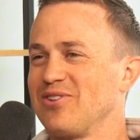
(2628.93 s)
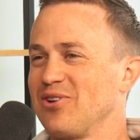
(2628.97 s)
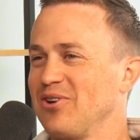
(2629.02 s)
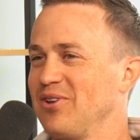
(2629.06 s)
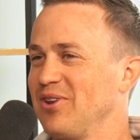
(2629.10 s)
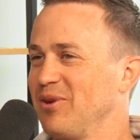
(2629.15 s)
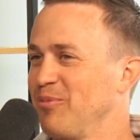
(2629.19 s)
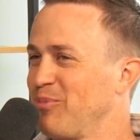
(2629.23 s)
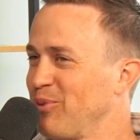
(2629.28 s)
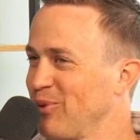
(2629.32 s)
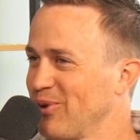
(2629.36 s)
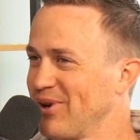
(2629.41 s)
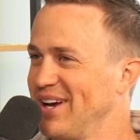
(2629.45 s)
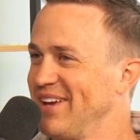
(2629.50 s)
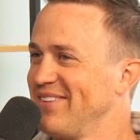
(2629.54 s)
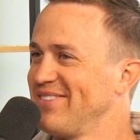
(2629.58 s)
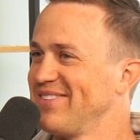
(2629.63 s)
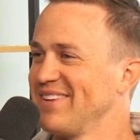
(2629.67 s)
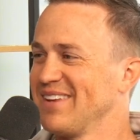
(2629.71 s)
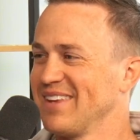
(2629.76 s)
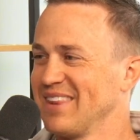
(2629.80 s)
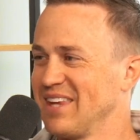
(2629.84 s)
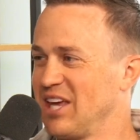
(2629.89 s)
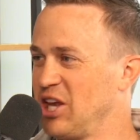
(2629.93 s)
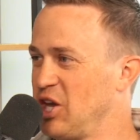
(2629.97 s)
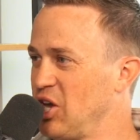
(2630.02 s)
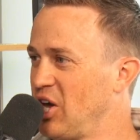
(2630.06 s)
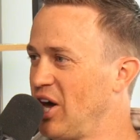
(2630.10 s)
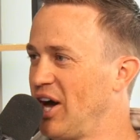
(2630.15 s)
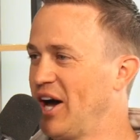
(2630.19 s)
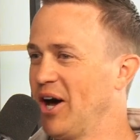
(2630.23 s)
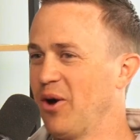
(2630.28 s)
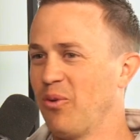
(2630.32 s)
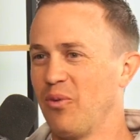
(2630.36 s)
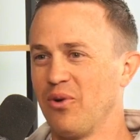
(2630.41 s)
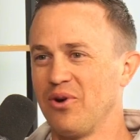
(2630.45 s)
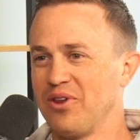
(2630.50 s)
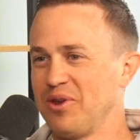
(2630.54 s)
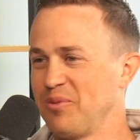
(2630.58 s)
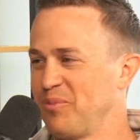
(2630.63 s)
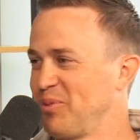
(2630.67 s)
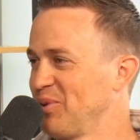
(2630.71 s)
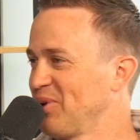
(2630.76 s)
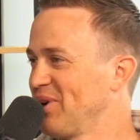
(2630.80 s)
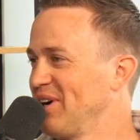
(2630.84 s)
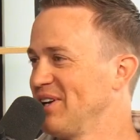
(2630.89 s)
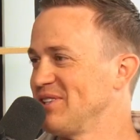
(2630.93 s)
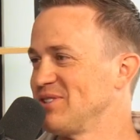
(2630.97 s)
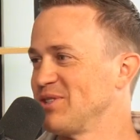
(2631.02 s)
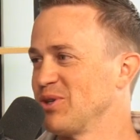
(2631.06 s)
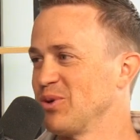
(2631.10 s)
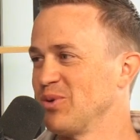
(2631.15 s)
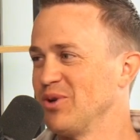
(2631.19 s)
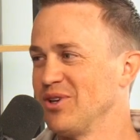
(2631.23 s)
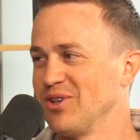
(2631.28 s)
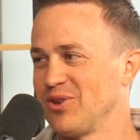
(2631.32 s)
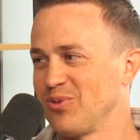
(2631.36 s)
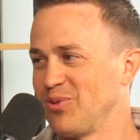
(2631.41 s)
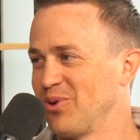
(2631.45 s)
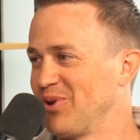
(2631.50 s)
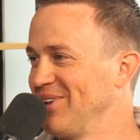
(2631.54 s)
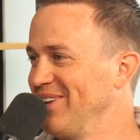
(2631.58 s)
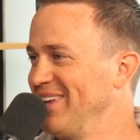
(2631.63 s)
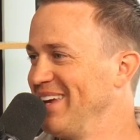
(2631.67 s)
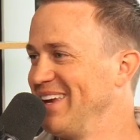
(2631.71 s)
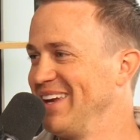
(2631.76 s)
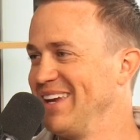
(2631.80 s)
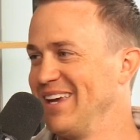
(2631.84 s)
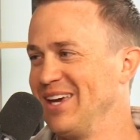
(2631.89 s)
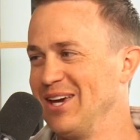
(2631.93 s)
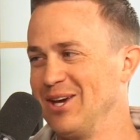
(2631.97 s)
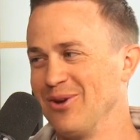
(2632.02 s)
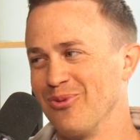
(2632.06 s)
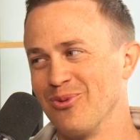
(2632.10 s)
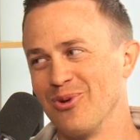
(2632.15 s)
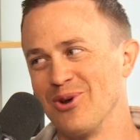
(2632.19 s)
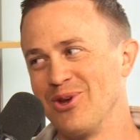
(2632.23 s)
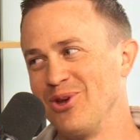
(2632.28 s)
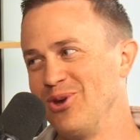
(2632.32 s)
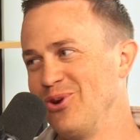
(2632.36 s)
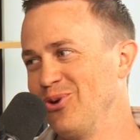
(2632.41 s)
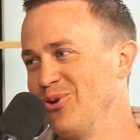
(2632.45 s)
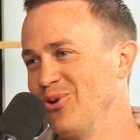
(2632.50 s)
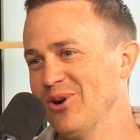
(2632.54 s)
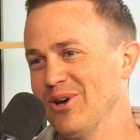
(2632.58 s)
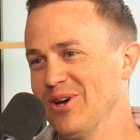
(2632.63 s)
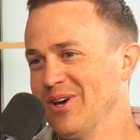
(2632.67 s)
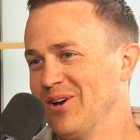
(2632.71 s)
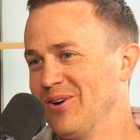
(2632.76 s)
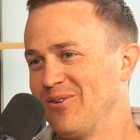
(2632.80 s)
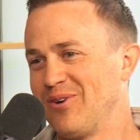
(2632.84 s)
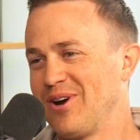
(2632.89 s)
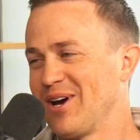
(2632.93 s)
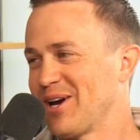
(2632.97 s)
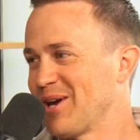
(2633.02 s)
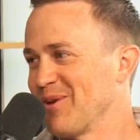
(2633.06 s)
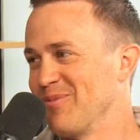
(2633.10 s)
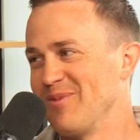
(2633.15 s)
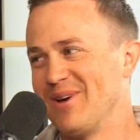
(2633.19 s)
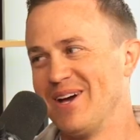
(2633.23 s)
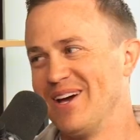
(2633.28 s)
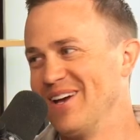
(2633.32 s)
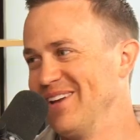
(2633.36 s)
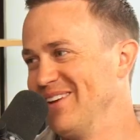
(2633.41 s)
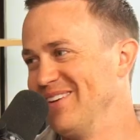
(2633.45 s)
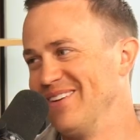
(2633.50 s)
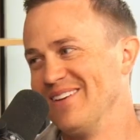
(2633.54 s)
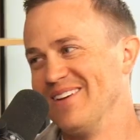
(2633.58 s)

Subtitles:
Are they progressing? They not? What are they progressing with? What do they need? What do you recommend?